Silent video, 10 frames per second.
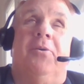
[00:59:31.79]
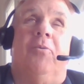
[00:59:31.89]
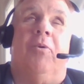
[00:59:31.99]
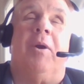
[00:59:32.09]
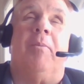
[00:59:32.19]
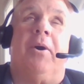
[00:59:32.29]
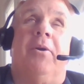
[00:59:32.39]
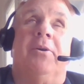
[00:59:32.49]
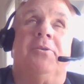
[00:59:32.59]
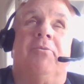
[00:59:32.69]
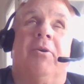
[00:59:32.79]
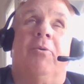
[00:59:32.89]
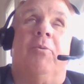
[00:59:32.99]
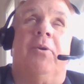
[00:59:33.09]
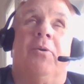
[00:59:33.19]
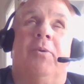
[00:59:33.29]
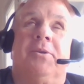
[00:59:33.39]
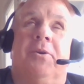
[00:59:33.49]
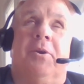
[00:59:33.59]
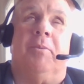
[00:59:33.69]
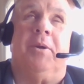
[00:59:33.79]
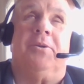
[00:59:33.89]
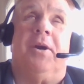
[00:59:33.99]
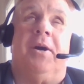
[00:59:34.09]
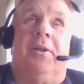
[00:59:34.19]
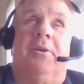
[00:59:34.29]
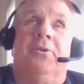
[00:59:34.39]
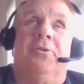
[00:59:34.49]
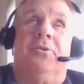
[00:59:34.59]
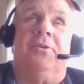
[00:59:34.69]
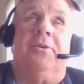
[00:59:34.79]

What am I going to struggle with? What's going to be a challenge?